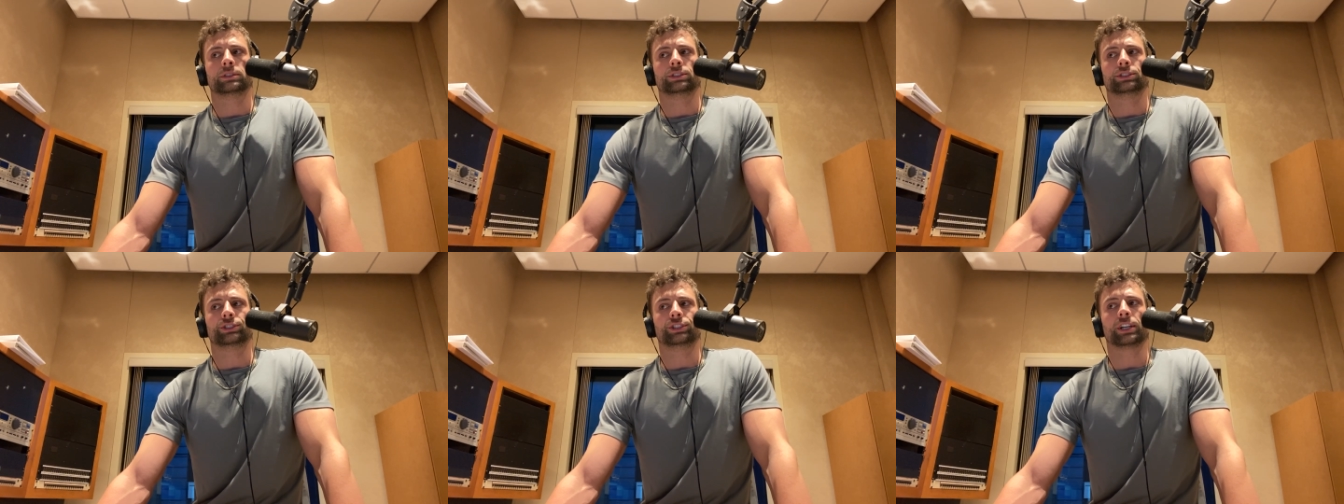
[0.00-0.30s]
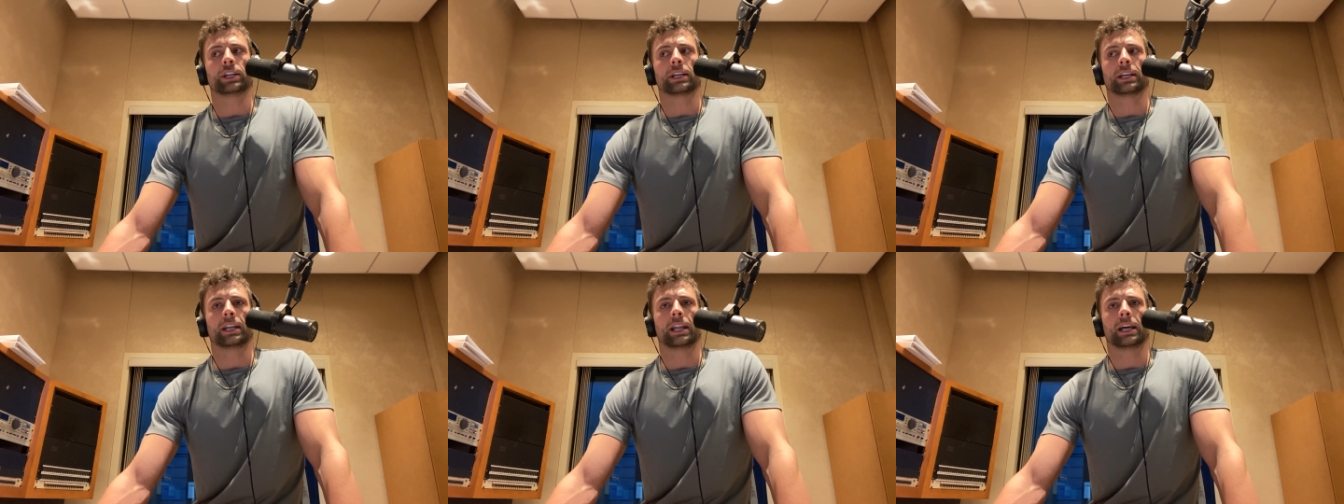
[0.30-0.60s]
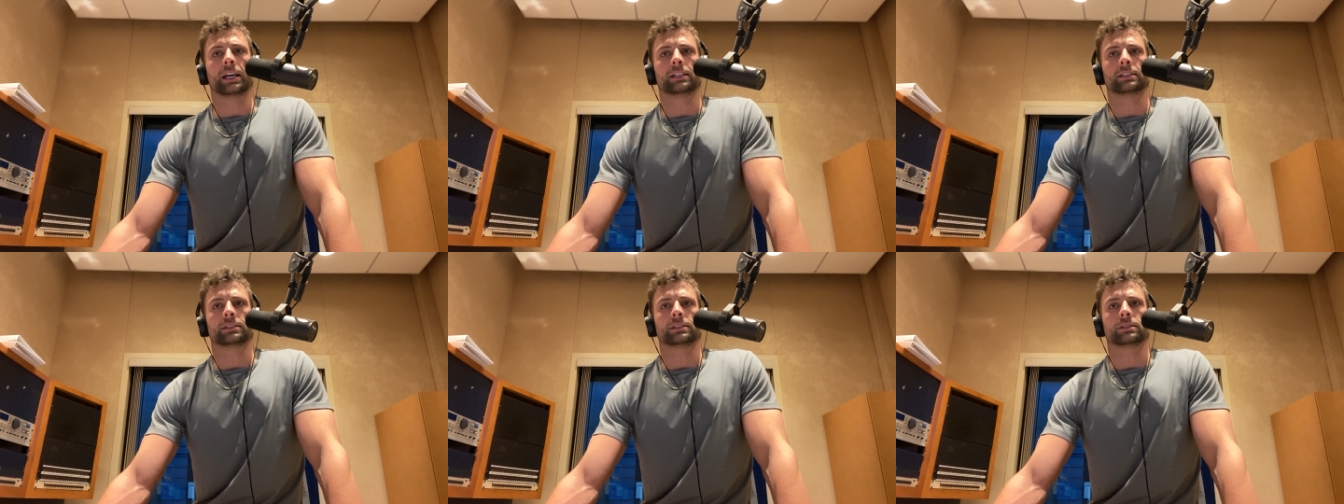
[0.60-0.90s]
chicken
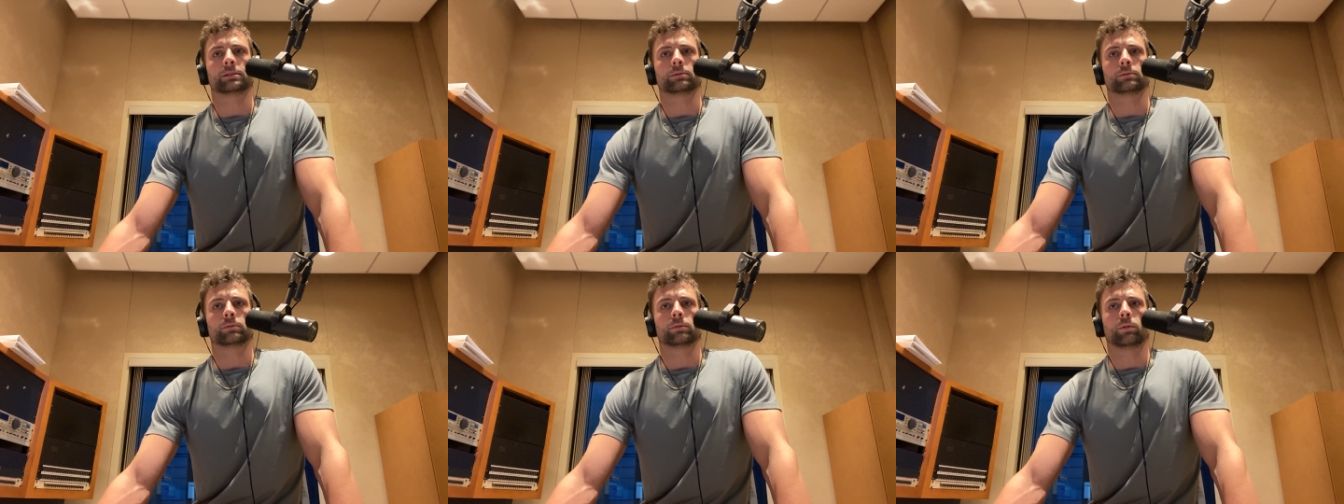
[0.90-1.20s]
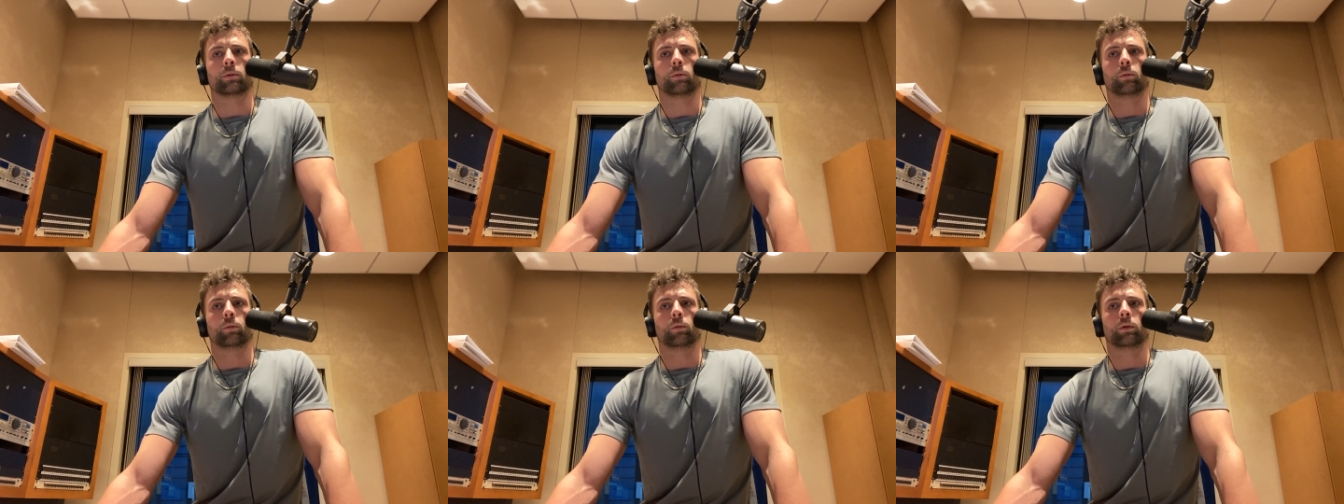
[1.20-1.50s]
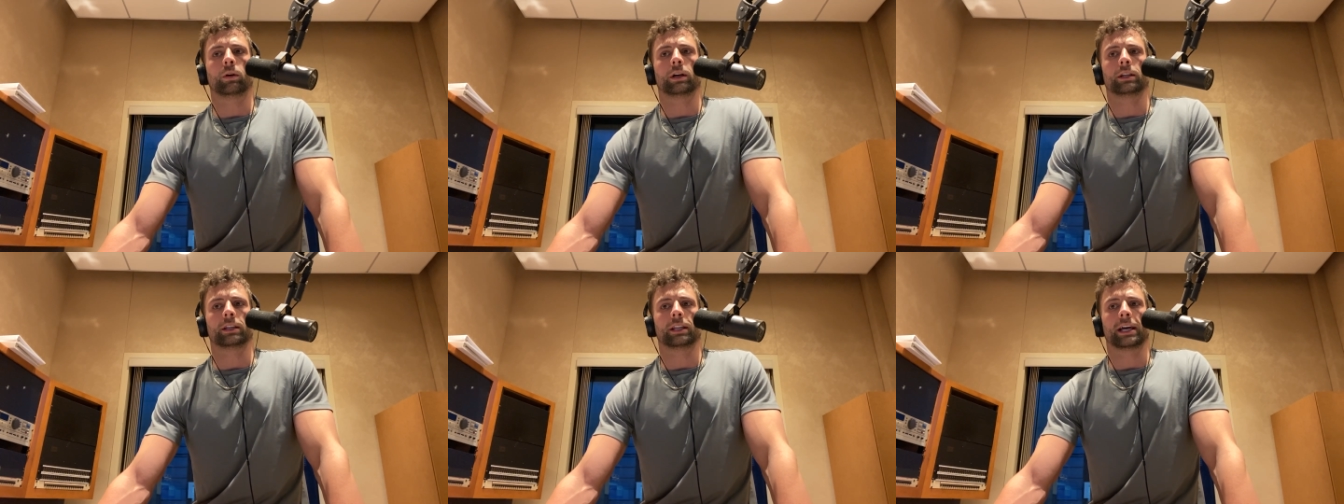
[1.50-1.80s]
has
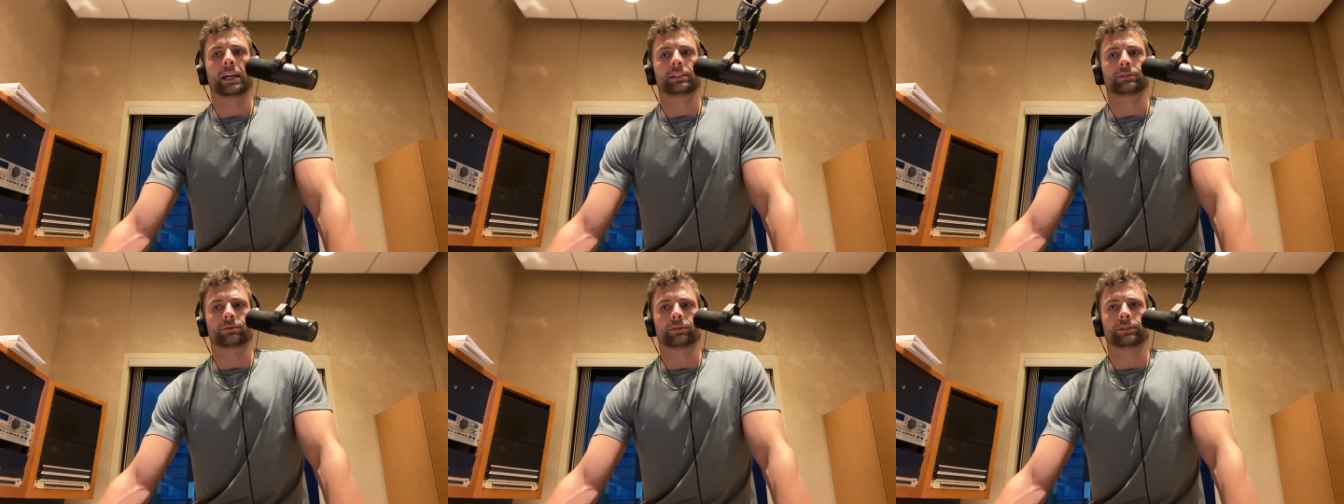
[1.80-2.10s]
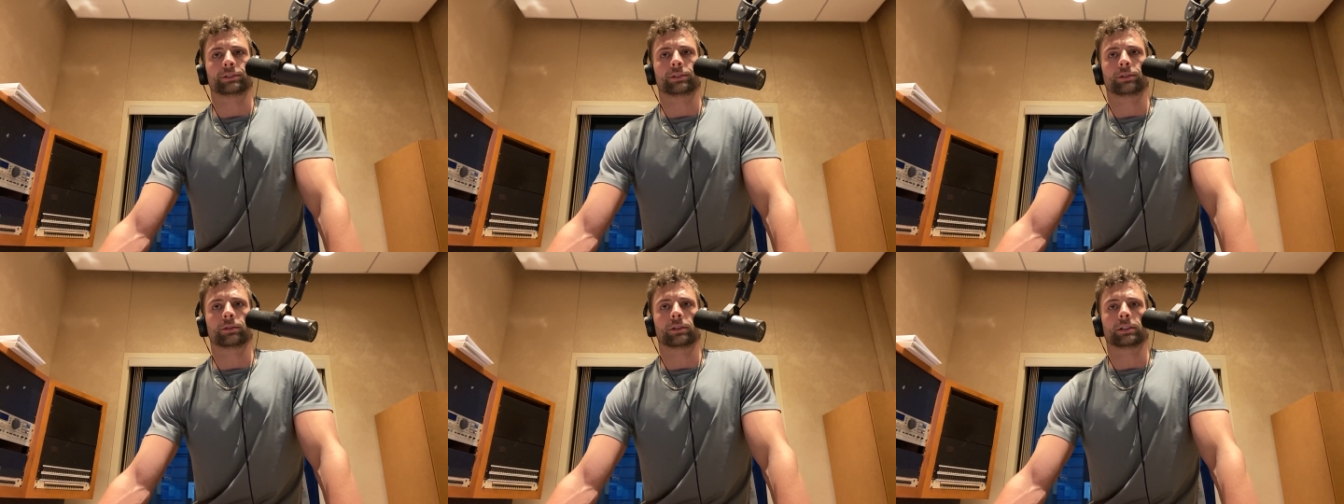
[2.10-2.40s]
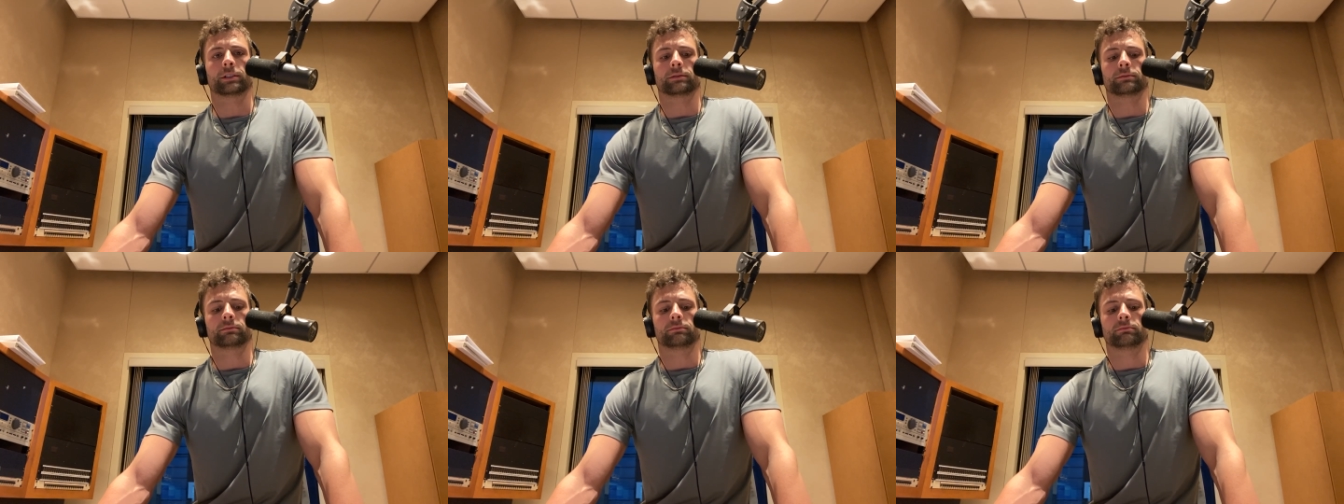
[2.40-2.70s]
one last resort